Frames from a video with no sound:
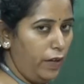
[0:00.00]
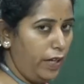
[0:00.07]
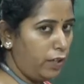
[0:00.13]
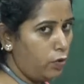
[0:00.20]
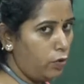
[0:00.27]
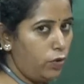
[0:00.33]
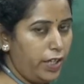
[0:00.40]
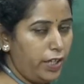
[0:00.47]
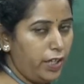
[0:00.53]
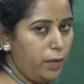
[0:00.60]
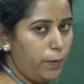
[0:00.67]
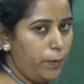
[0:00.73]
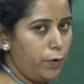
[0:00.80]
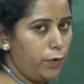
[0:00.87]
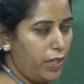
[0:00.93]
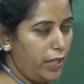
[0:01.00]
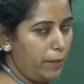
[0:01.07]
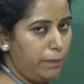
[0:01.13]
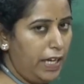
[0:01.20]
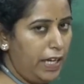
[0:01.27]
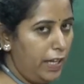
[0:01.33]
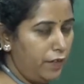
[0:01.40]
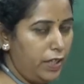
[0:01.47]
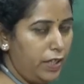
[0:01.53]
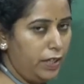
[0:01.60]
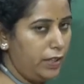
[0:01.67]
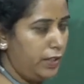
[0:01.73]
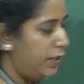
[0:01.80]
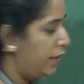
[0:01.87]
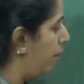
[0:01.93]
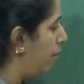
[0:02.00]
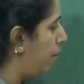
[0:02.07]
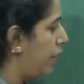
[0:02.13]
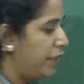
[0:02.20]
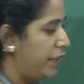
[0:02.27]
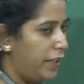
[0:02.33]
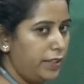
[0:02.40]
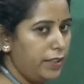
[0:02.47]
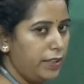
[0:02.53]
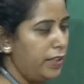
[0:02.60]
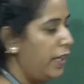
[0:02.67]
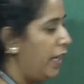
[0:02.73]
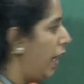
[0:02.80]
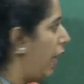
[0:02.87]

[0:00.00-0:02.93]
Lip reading: while coding a program, I will complete it,